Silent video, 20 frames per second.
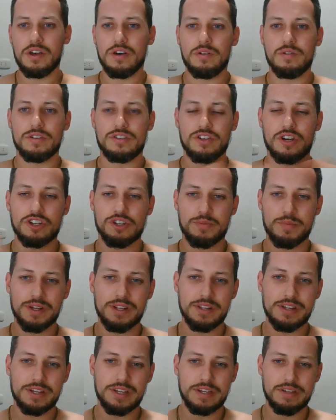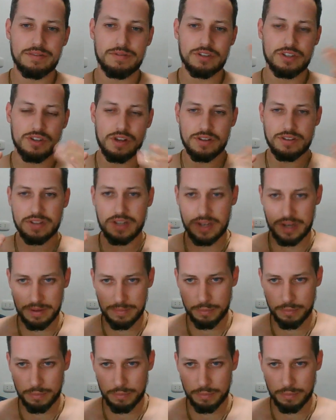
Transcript: which ultimately results in